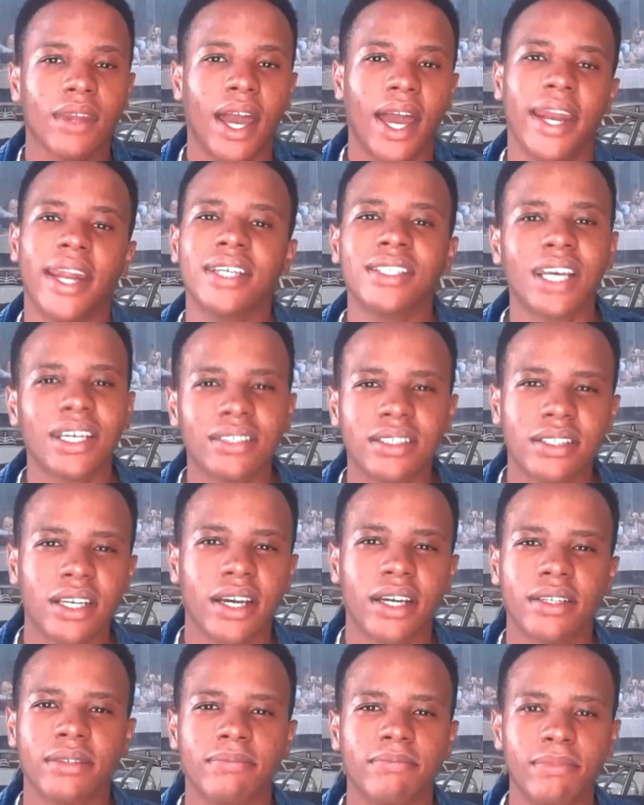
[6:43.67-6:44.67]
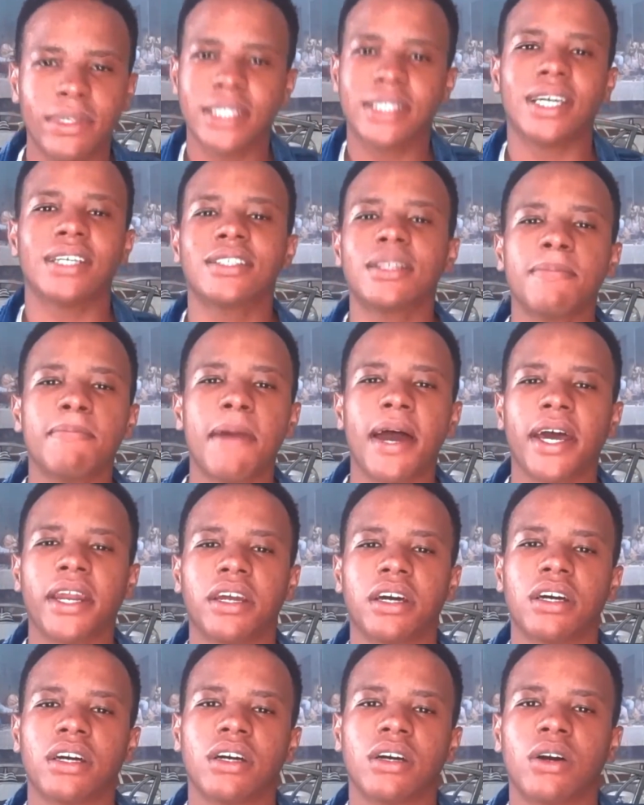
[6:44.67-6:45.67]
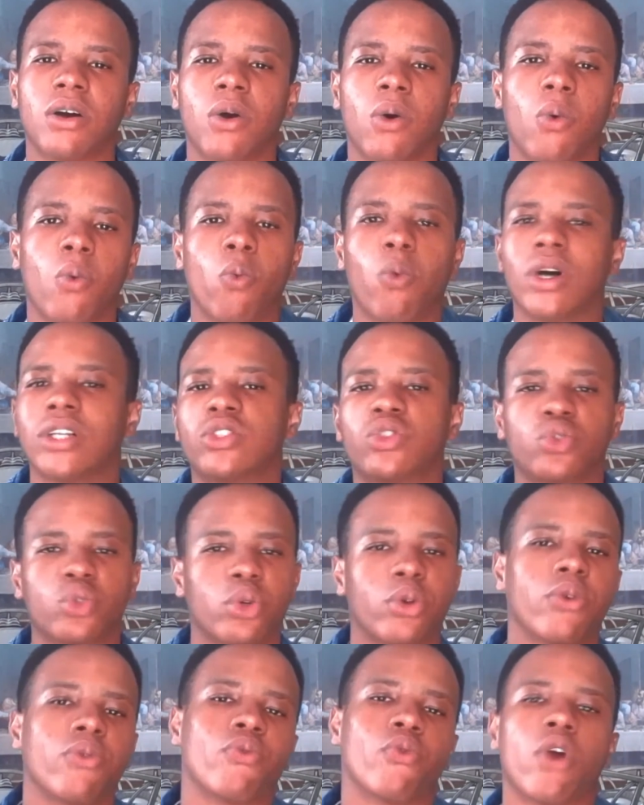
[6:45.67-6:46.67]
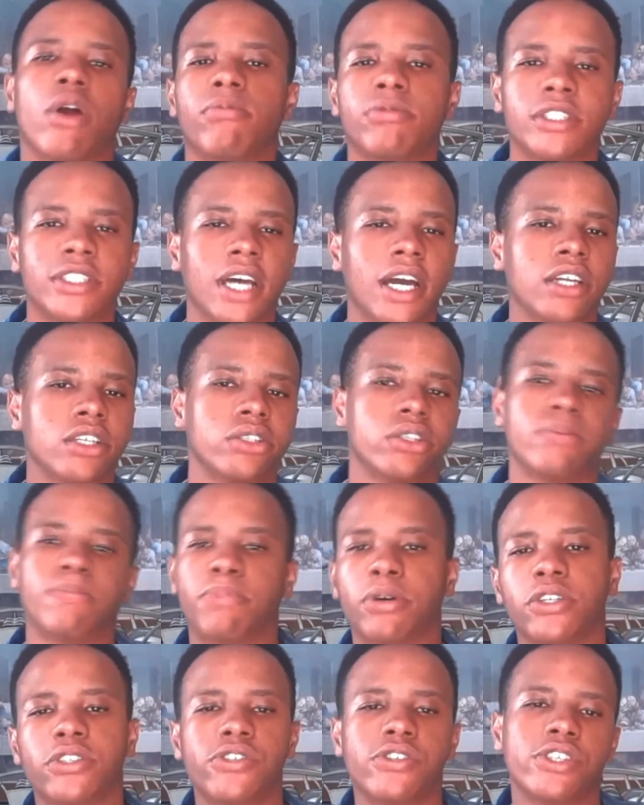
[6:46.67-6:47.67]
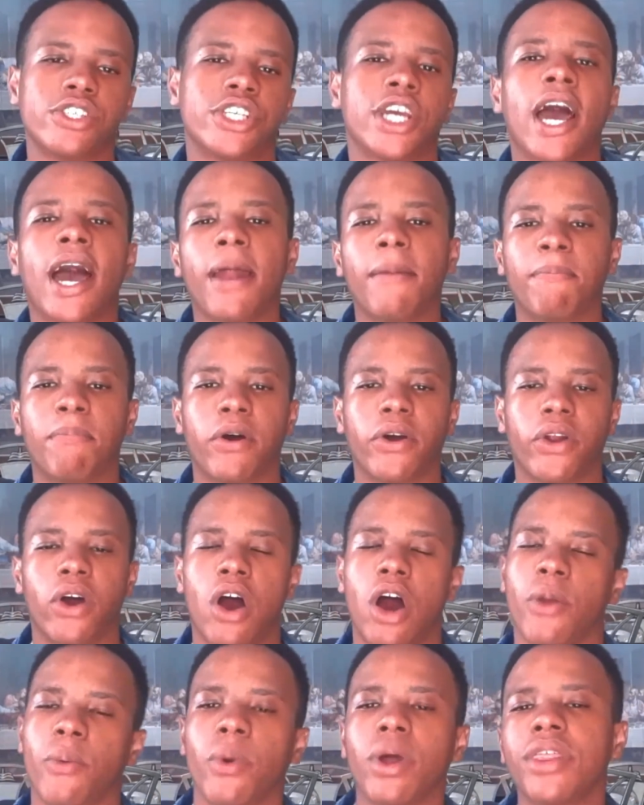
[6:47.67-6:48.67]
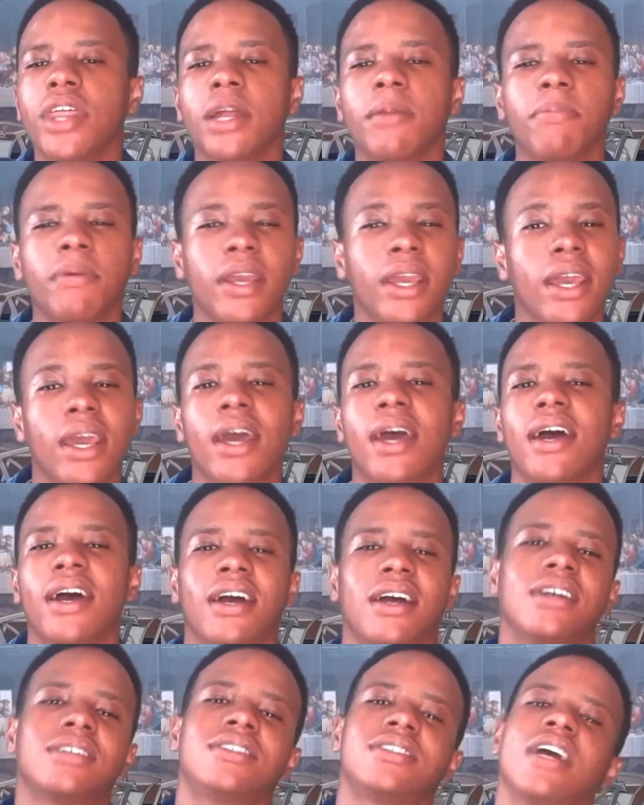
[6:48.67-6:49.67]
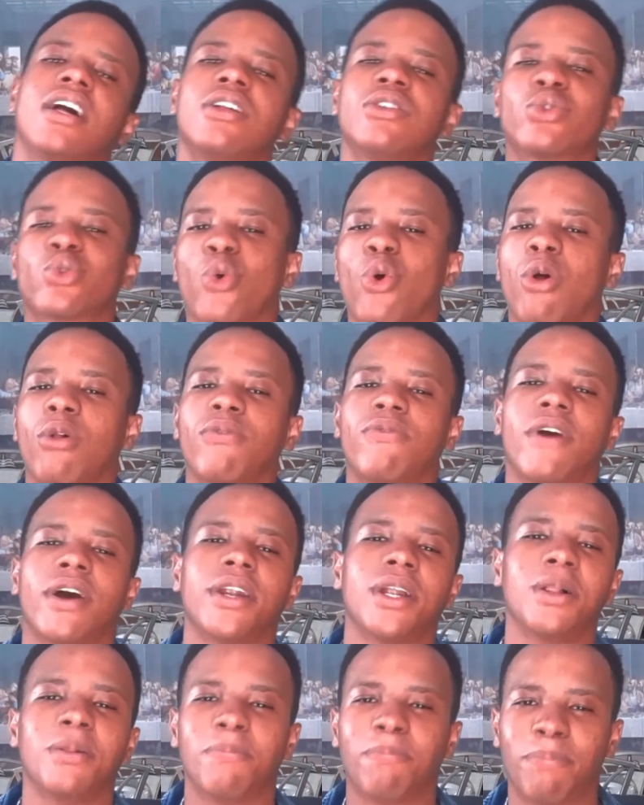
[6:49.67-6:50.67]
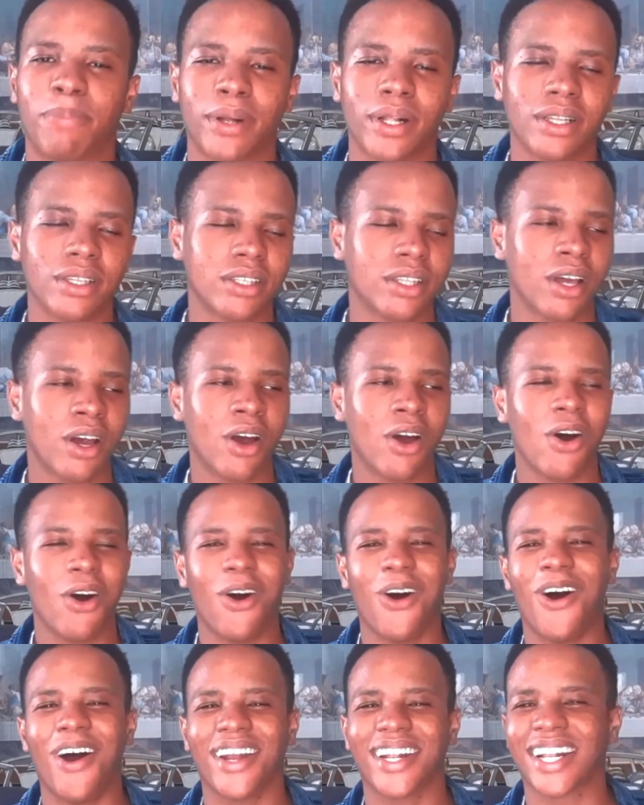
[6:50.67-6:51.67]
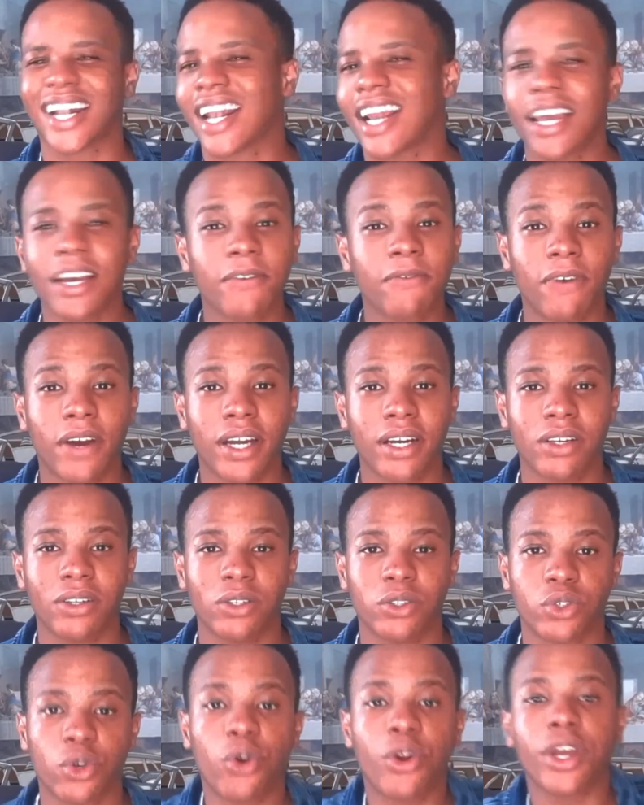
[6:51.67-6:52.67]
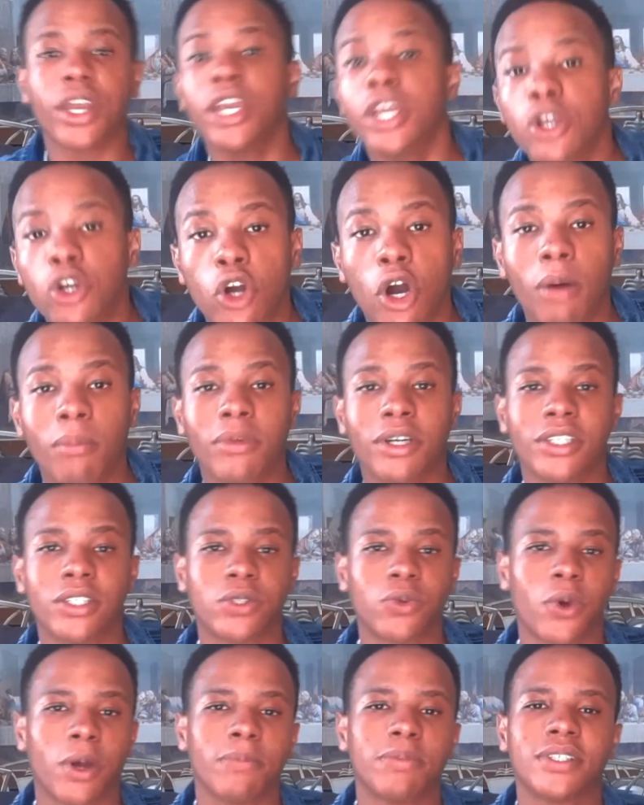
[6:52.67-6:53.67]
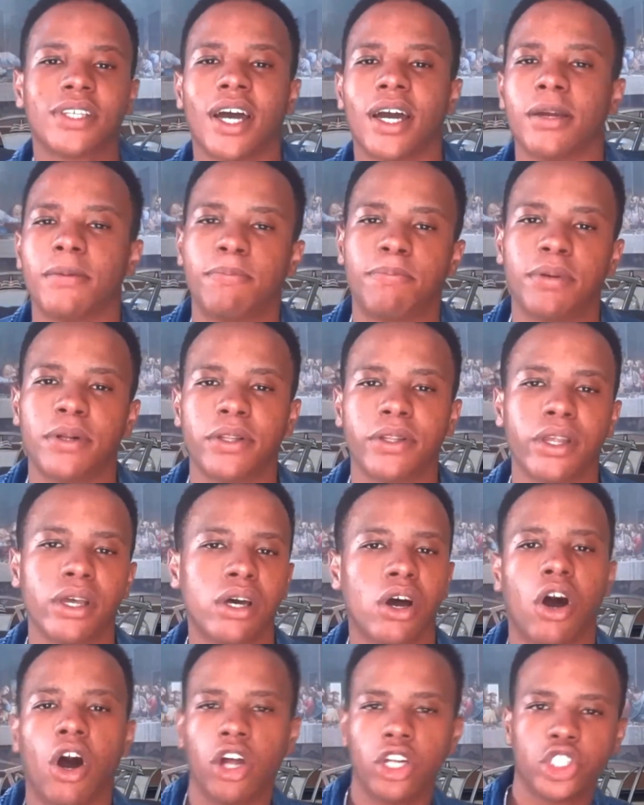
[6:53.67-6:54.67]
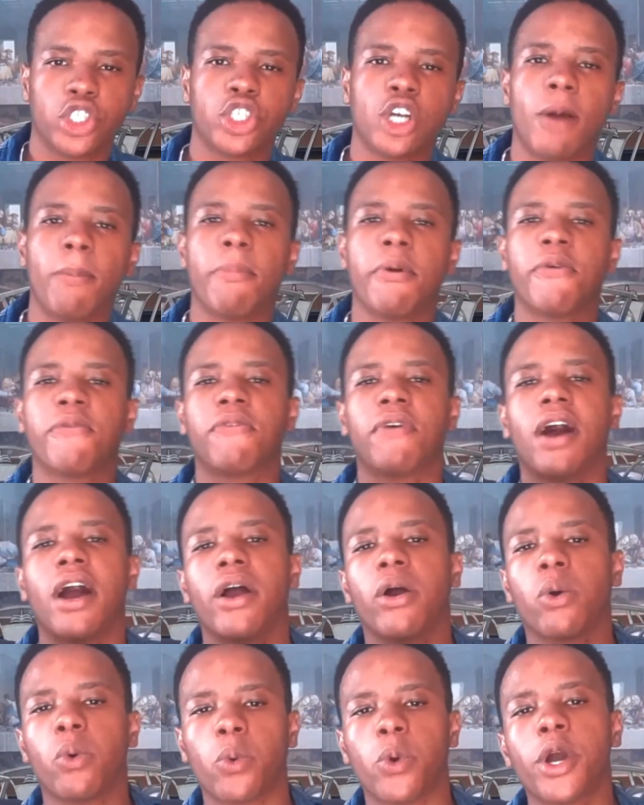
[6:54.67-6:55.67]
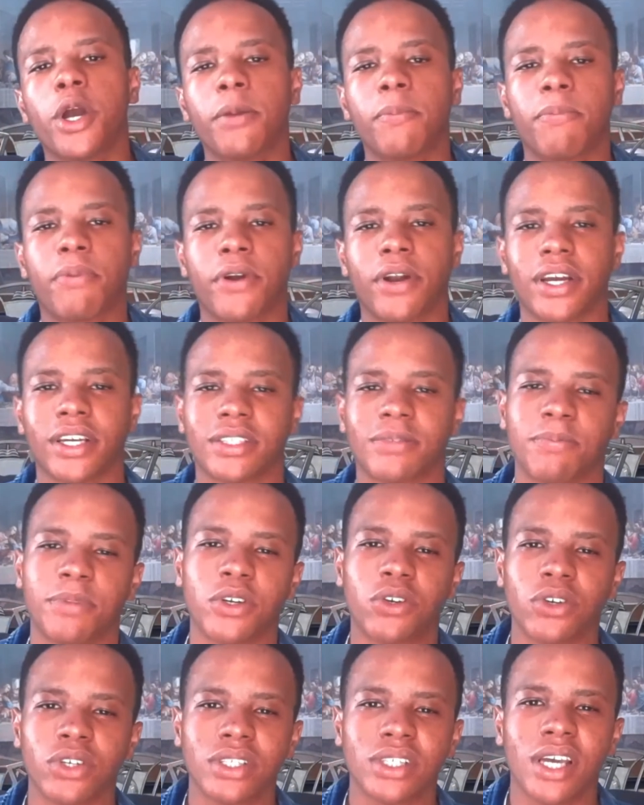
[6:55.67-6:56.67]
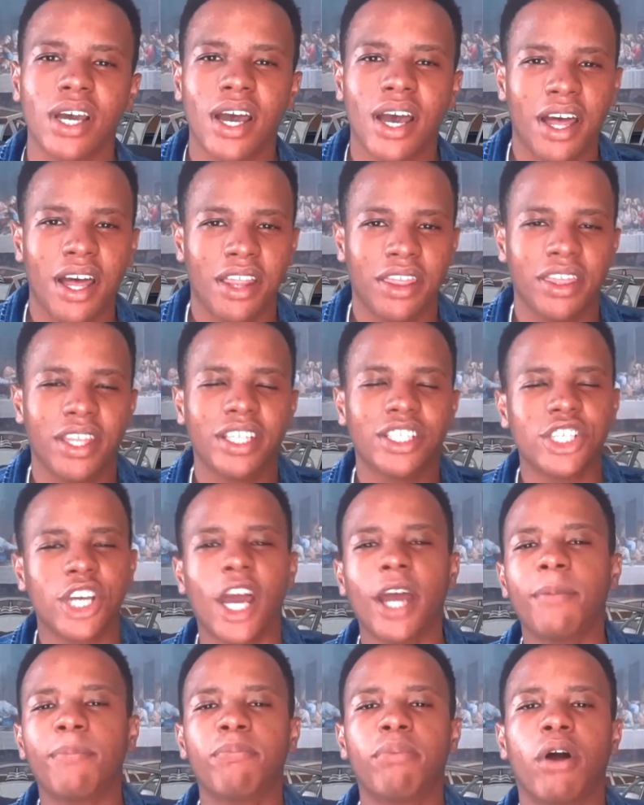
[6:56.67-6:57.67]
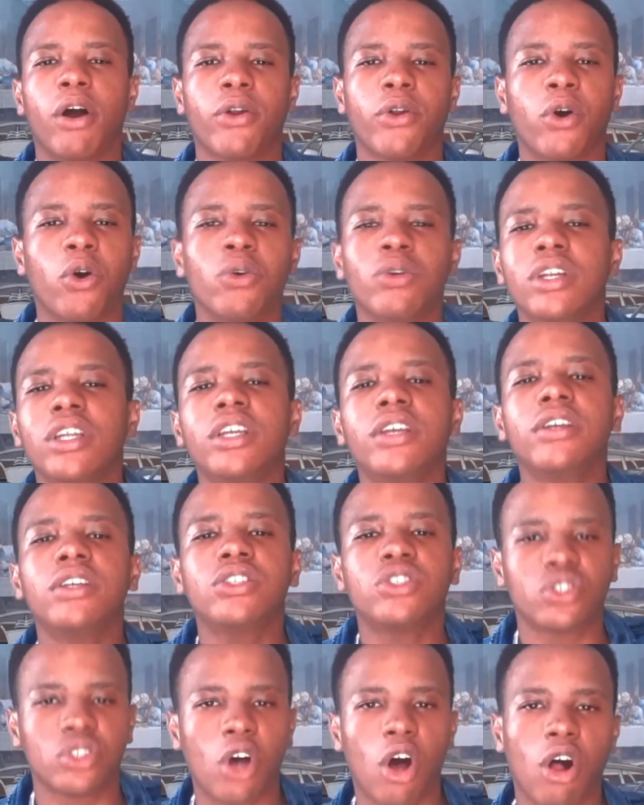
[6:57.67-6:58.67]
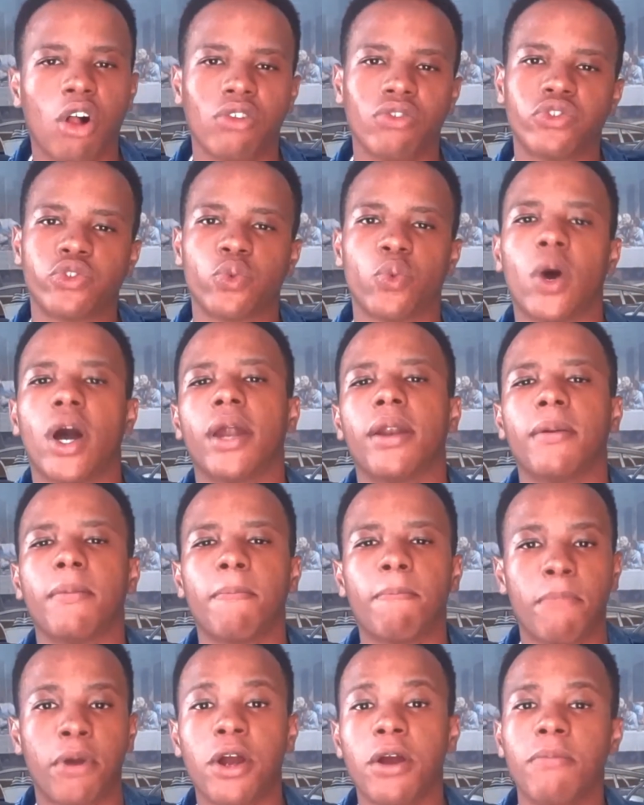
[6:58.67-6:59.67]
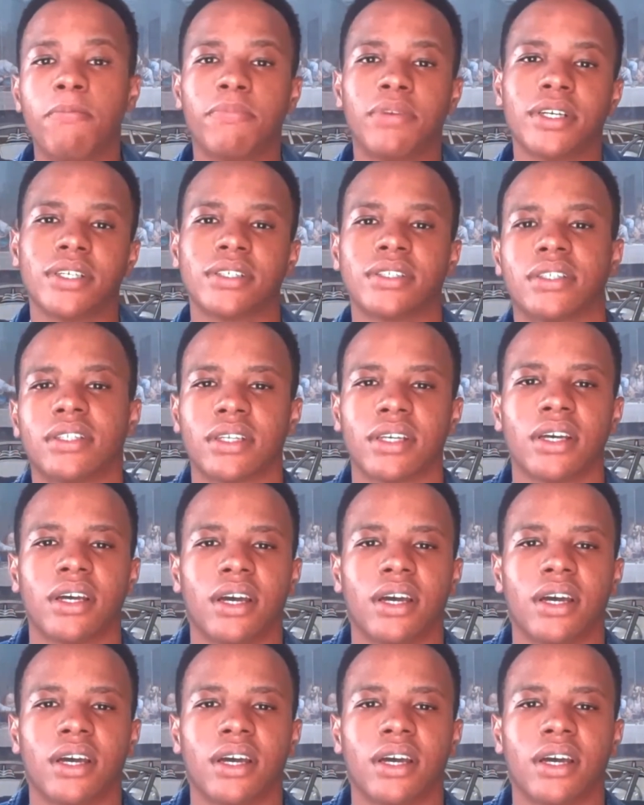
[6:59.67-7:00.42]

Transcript: and as I said, it doesn't matter what sort of website you put your chatbot on, whether it be a sales call funnel built on ClickFunnels or an e-commerce website built on Shopify or WordPress, because the chatbot only solves one purpose: